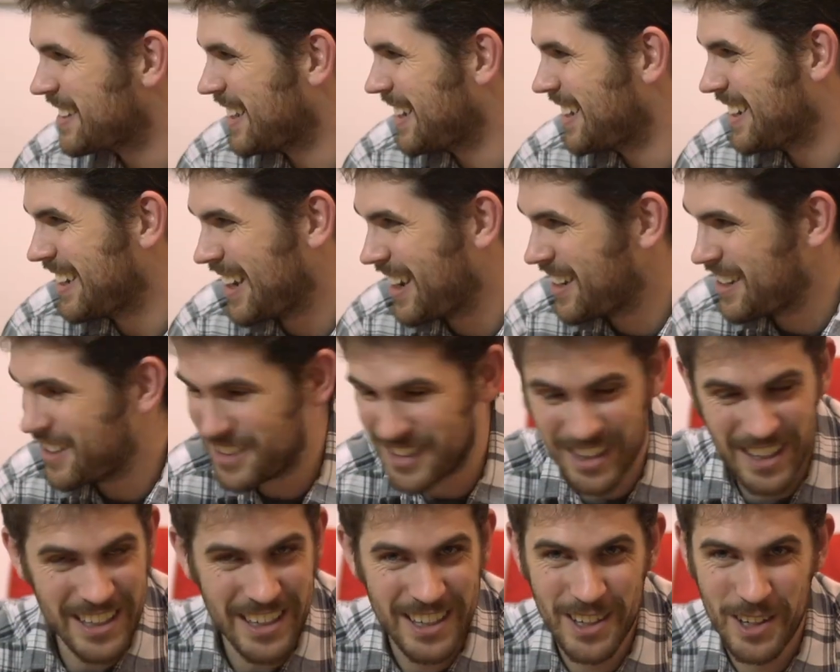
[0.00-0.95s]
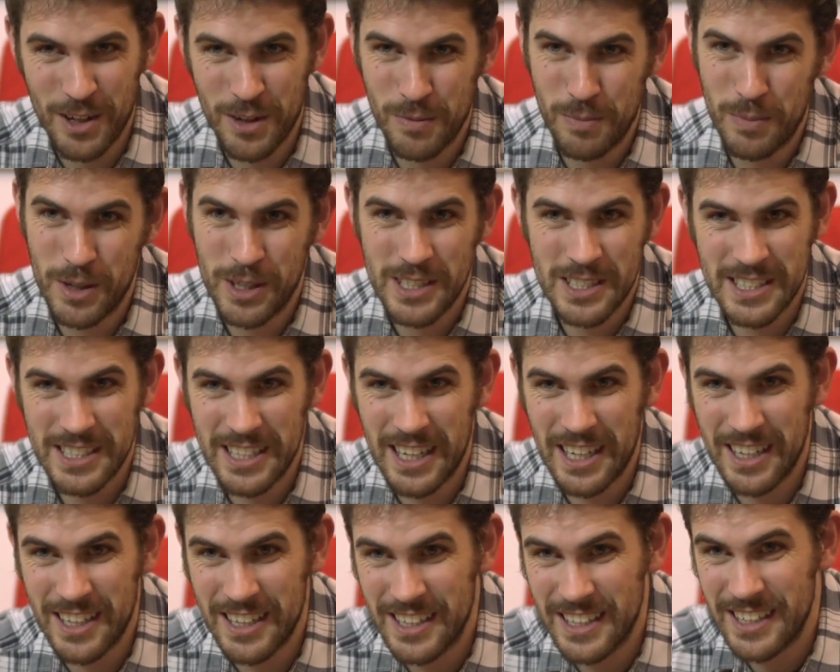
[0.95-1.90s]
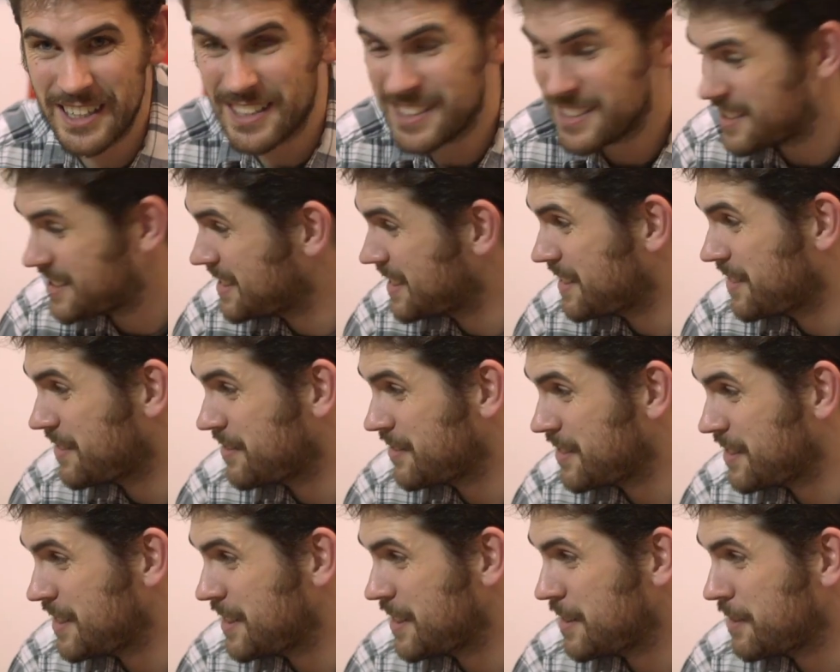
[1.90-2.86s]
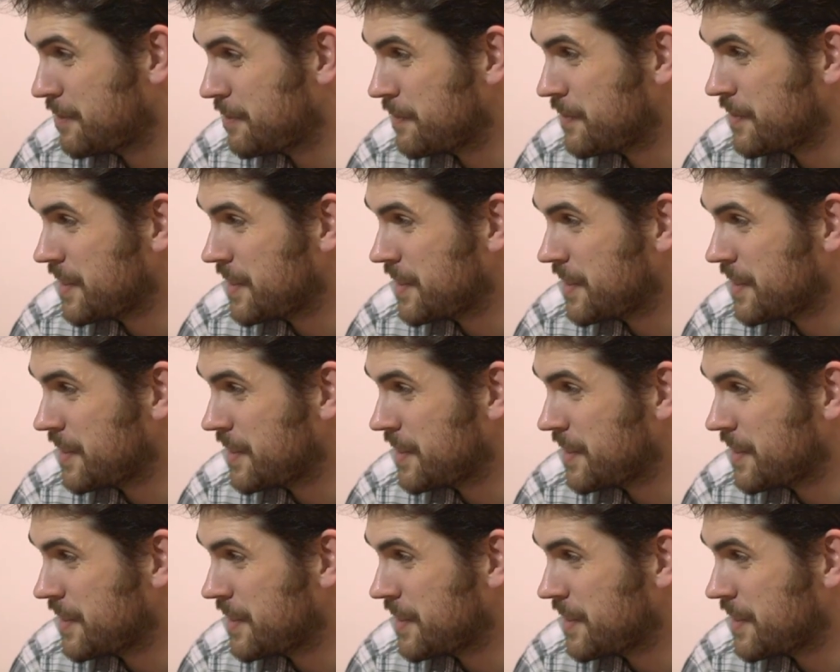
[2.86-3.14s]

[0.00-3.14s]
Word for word: they had like a lot of personality and stuff, you know.